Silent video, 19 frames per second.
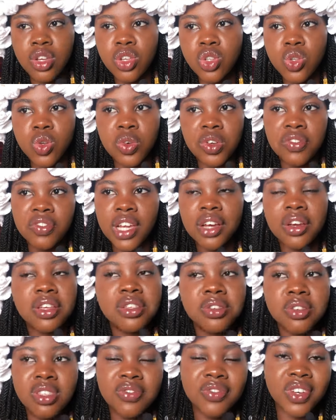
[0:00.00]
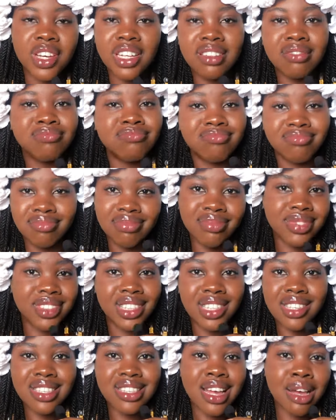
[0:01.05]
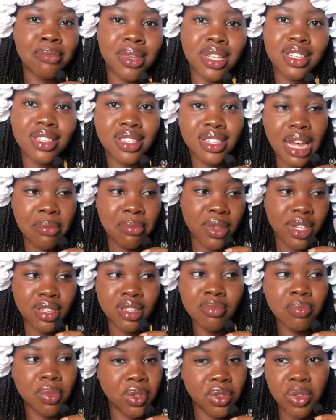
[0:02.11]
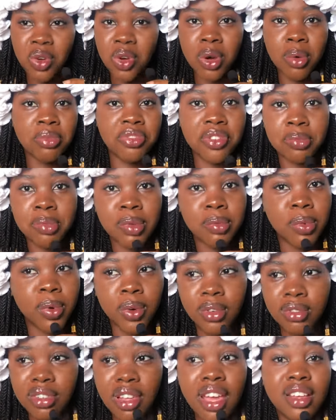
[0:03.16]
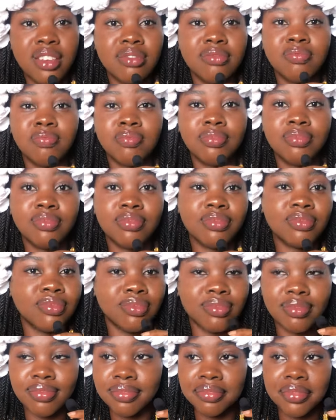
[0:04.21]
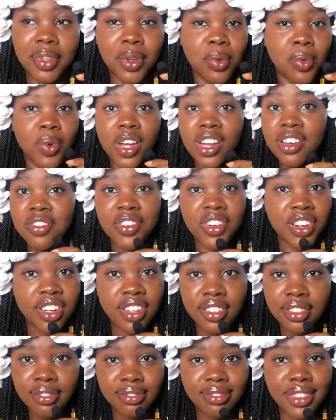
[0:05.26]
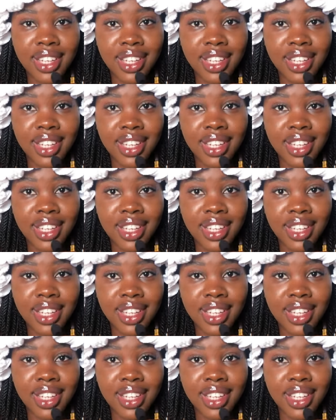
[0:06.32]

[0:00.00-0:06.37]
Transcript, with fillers: So if you're going to use for it's damage, it's damage. Don't come for me, but then whatever.